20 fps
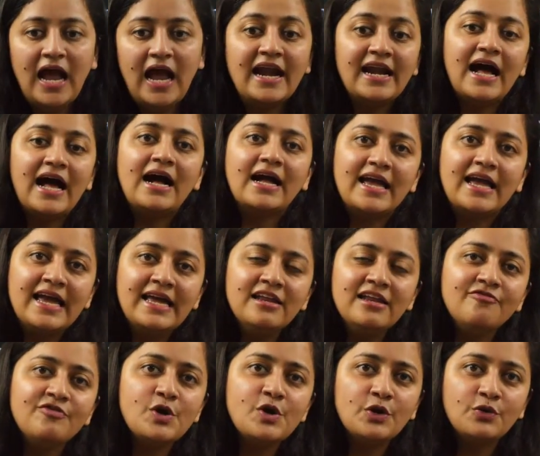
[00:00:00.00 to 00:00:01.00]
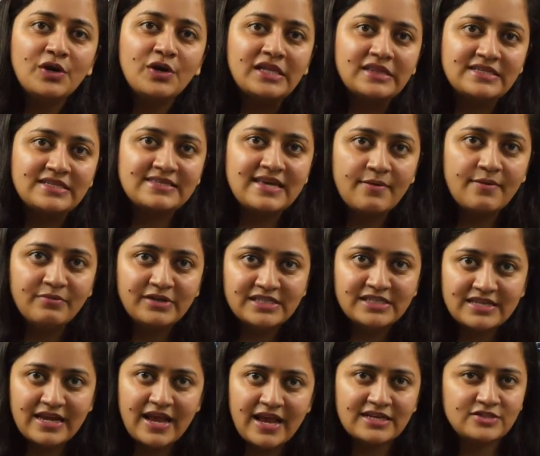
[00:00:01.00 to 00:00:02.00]
And again, if you're doing the same
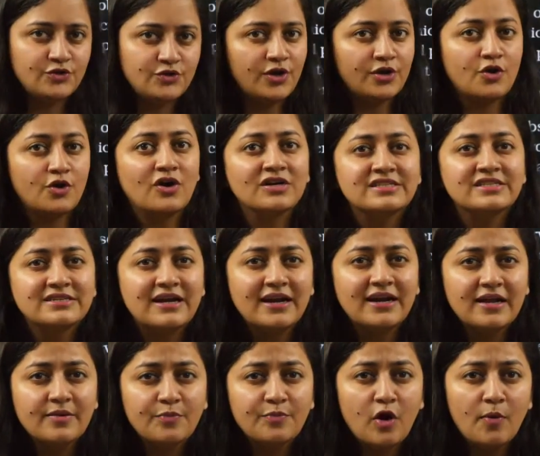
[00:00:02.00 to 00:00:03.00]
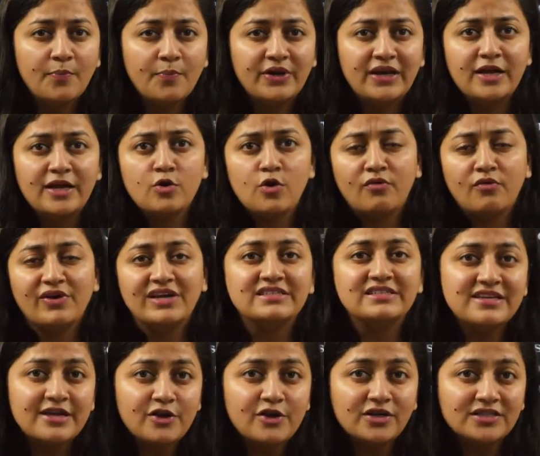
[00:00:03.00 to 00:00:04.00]
mistakes, you're not studying properly, you're
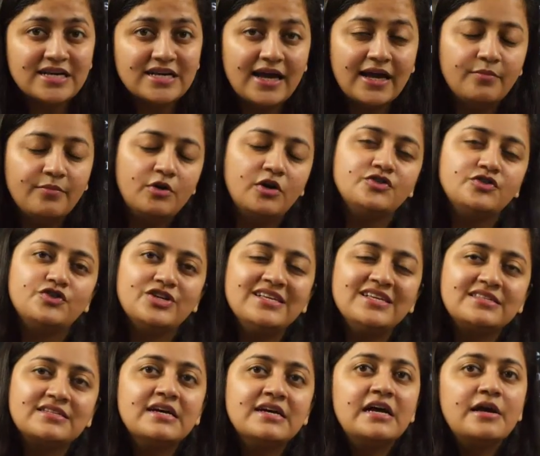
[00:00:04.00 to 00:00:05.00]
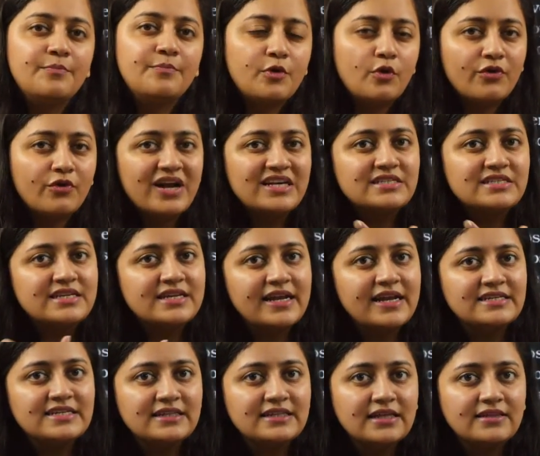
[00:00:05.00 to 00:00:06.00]
wasting your time, you're just
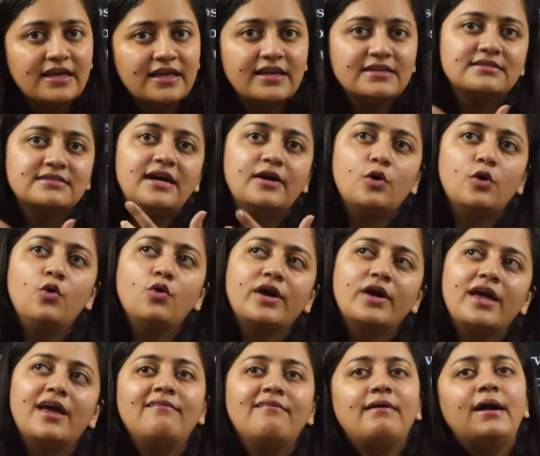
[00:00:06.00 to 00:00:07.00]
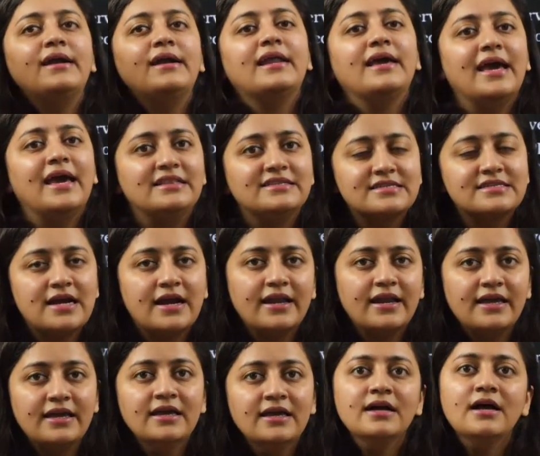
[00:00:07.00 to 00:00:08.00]
procrastinating the things that, okay, one day I'll
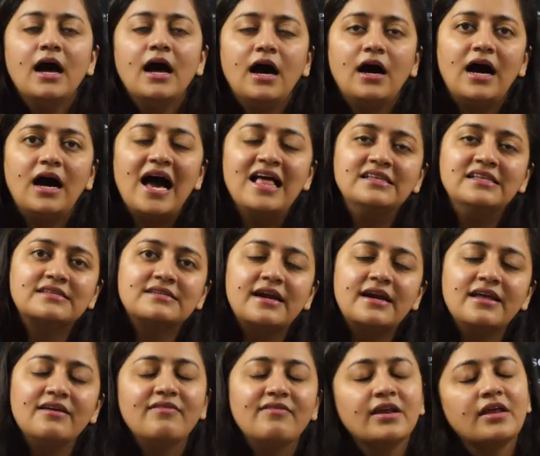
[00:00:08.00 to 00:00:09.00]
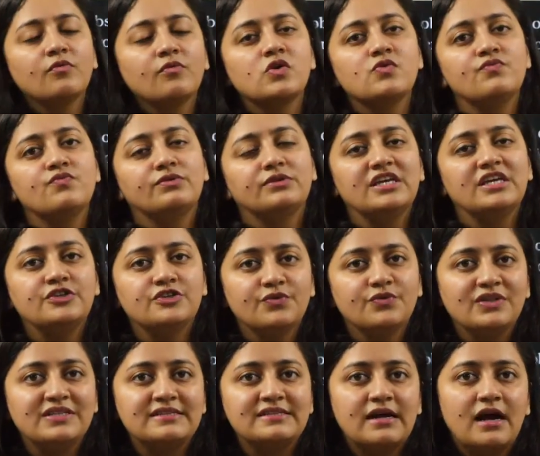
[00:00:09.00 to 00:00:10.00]
study, uh, I'll study whenever
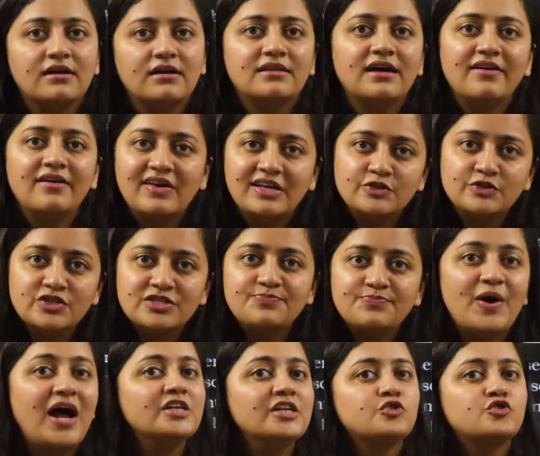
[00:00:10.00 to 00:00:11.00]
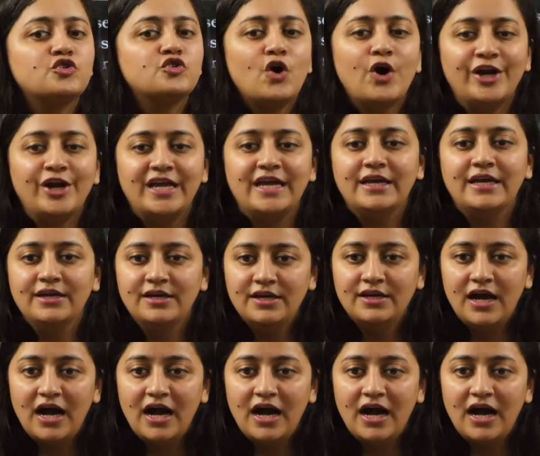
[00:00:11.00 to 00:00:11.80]
teacher will start the Avengers batch, sorry.